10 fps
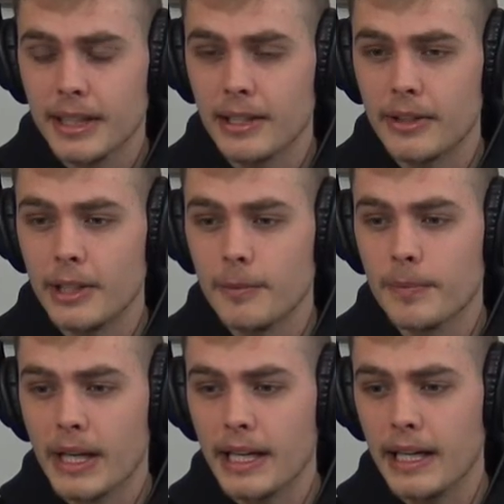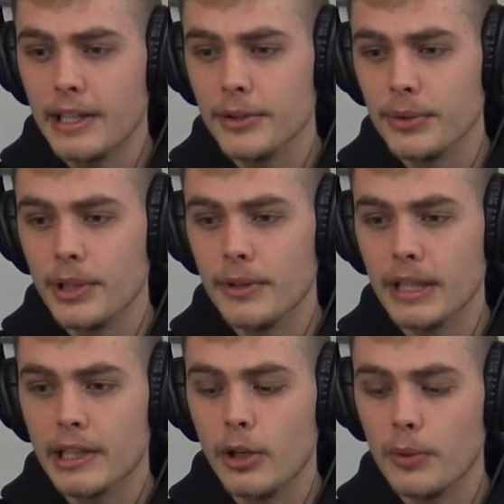I don't know. I do know
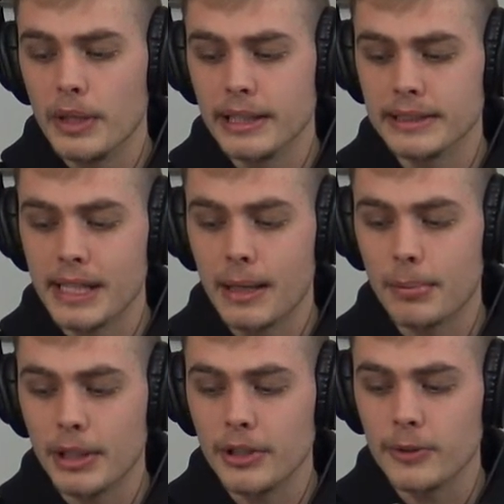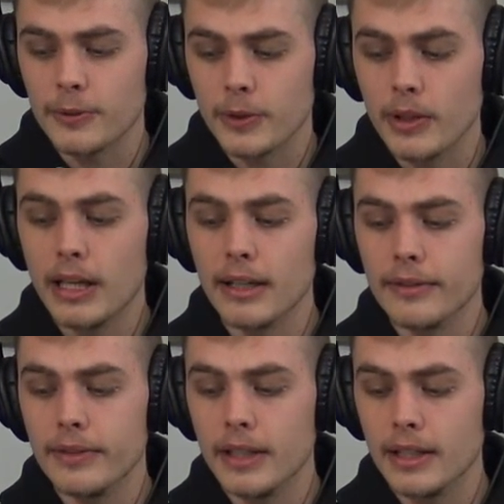that COVID has not been good for a lot
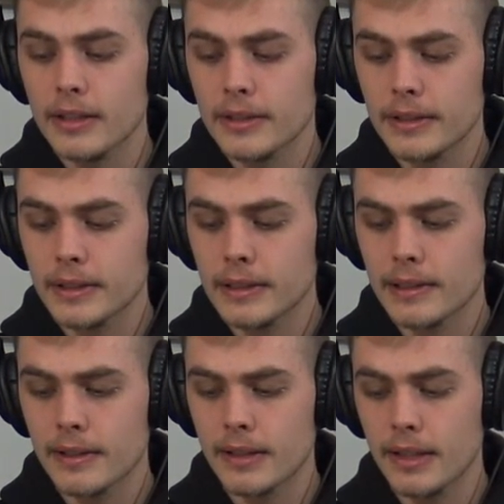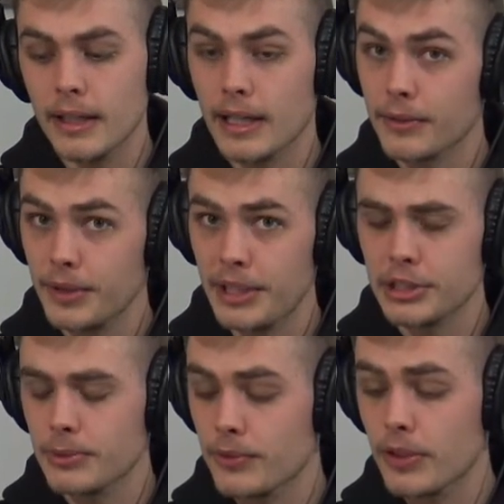of
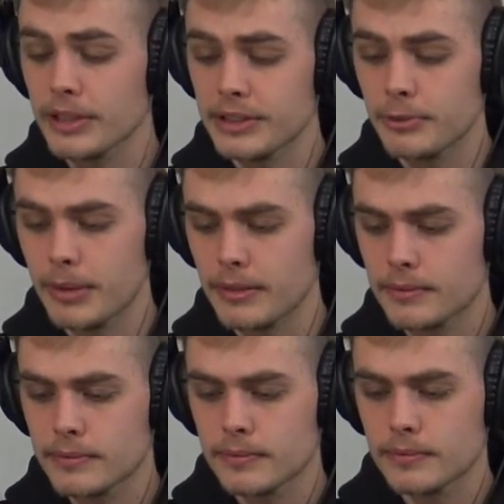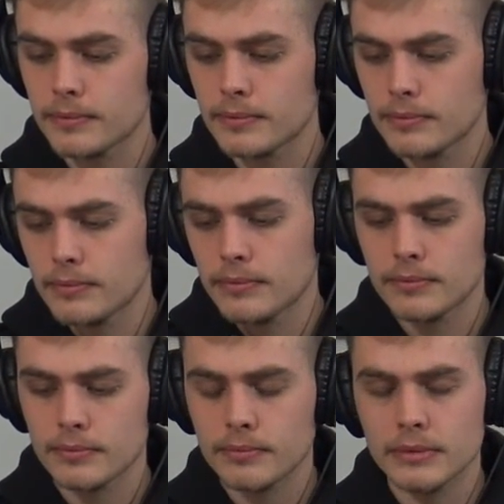relationships. For us, it's been
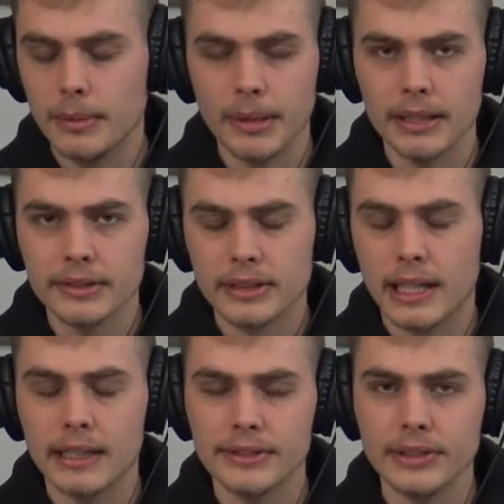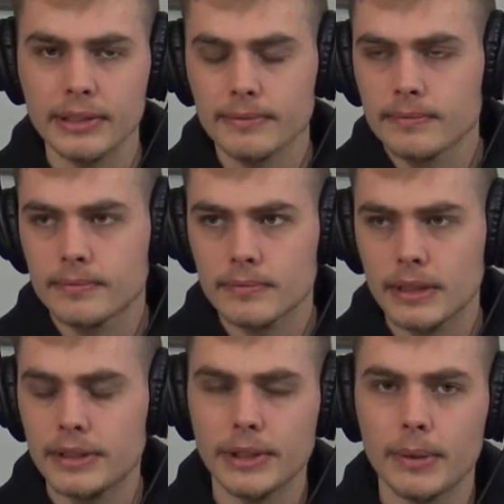the best, honestly.
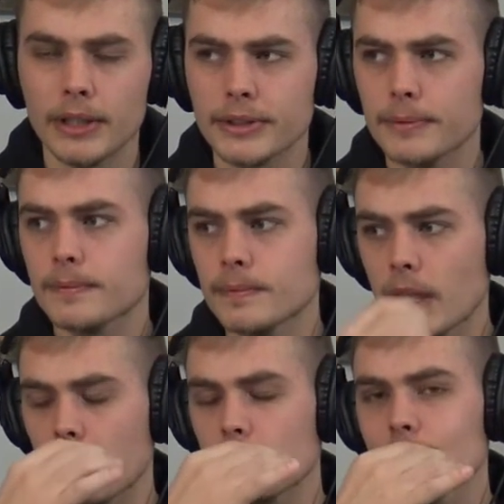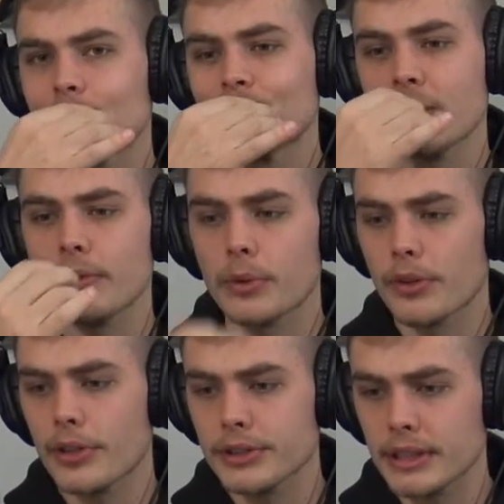It's so awesome. Like, living
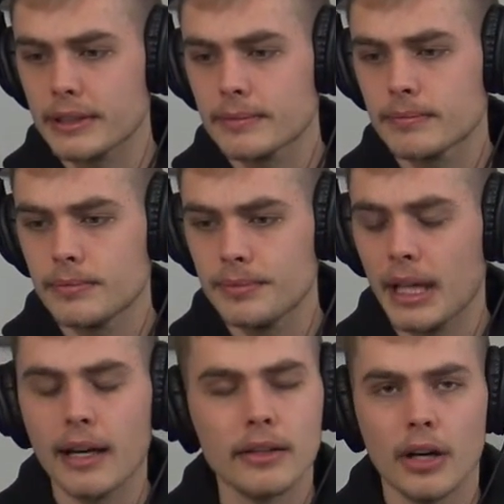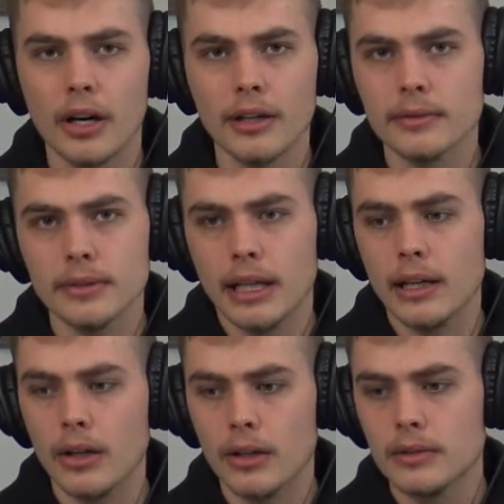with her is, like, not hard
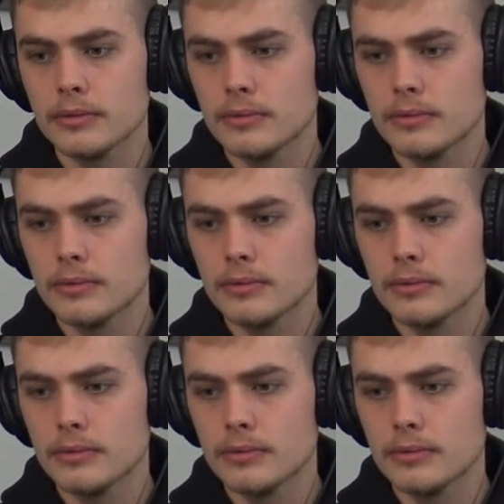at all.